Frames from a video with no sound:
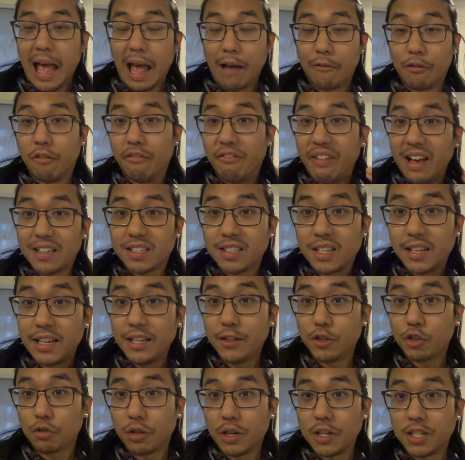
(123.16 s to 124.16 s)
have a vested
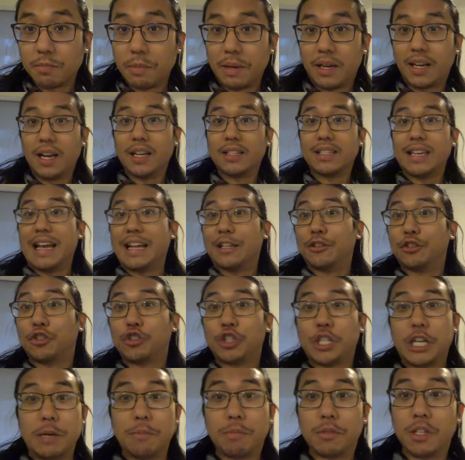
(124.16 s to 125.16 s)
interest because it's
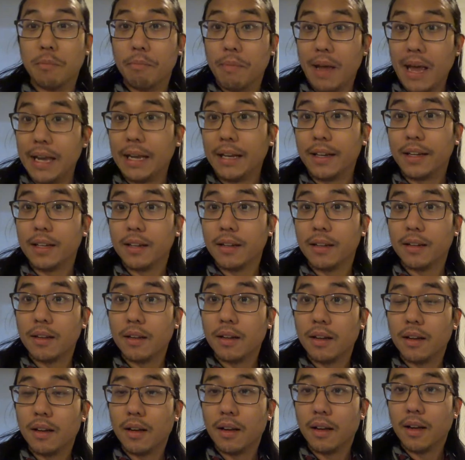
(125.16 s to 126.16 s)
cheap to make.
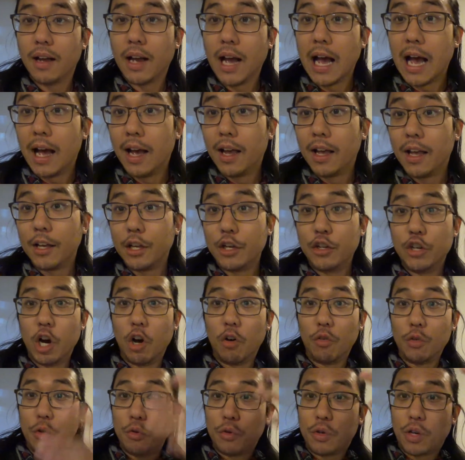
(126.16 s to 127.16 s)
You
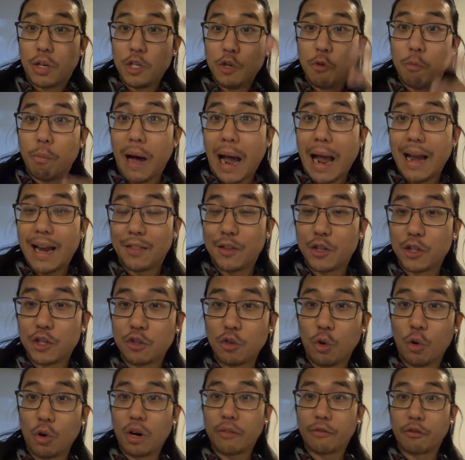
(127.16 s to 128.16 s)
know, you buy it at the
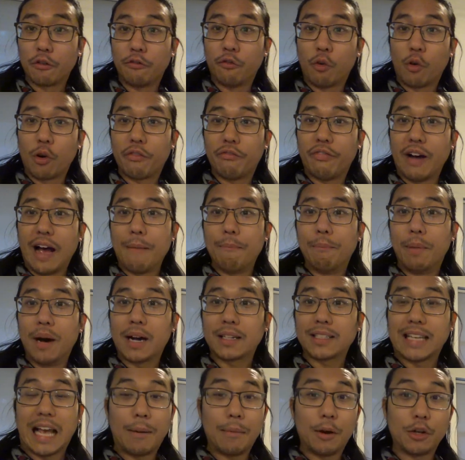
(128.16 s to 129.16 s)
store for $4 or
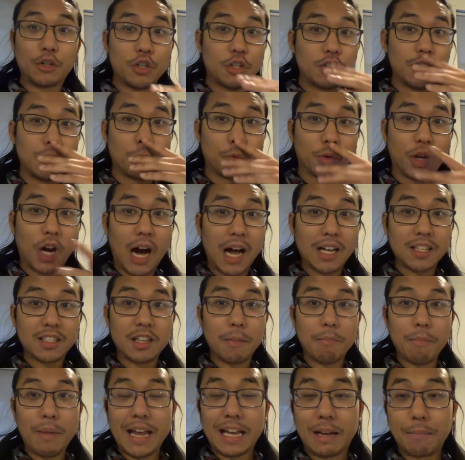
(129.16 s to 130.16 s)
$5. How much does it cost
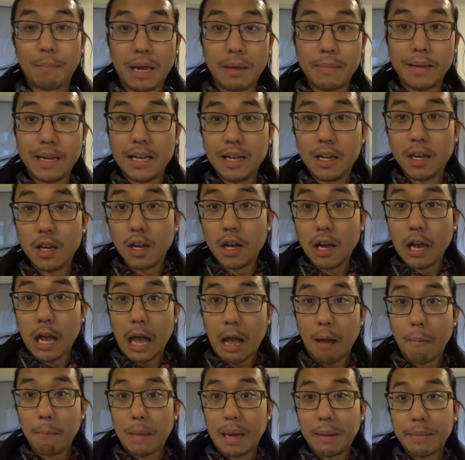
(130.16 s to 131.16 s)
to make?
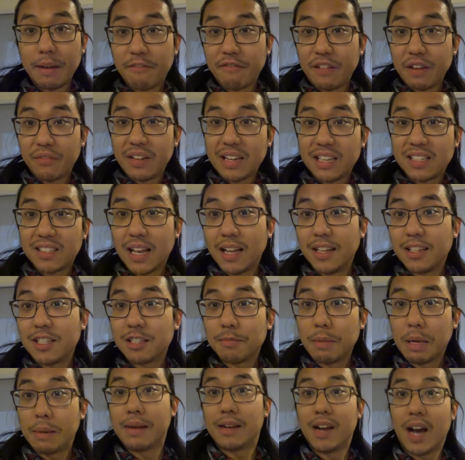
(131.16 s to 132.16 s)
Maybe 50
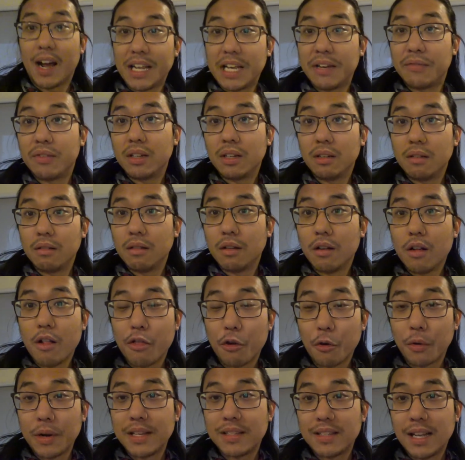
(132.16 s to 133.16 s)
cents, maybe not even,
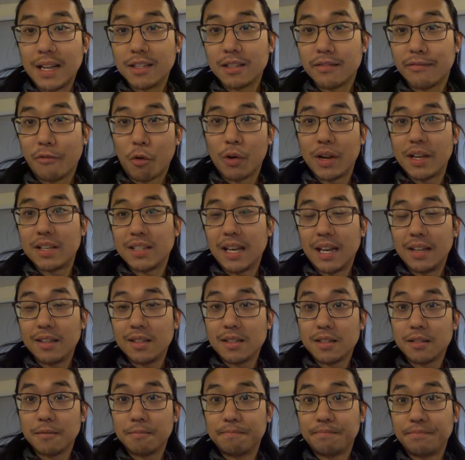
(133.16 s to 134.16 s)
30 cents, 40
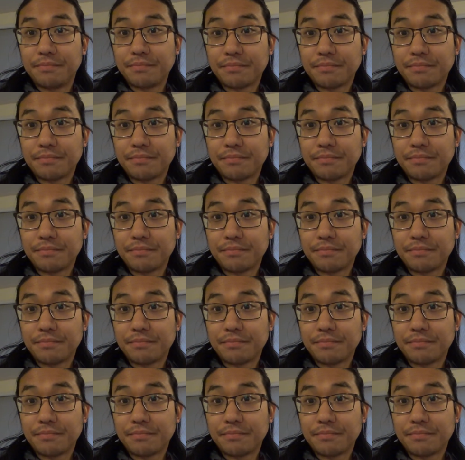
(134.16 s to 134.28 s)
cents.